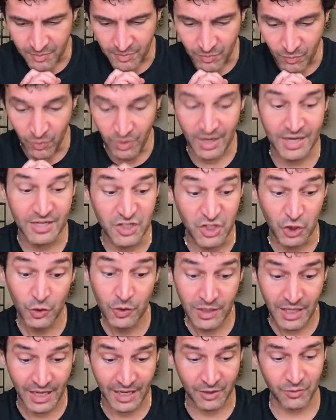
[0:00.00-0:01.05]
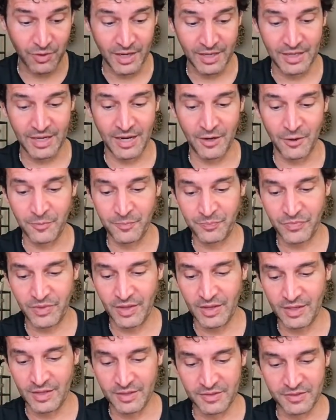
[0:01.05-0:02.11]
What I do like right now
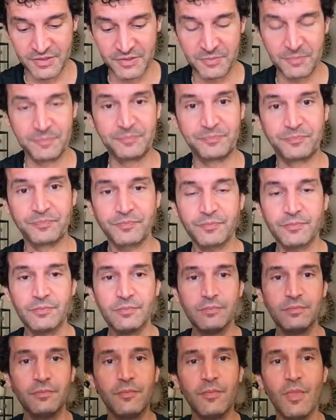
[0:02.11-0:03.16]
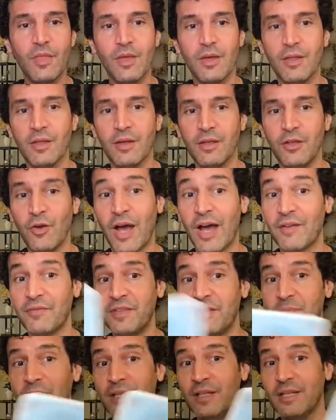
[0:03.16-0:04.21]
is you have the
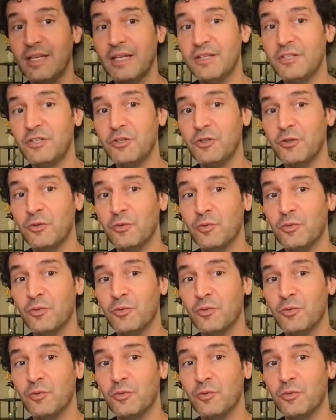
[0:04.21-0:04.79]
ability to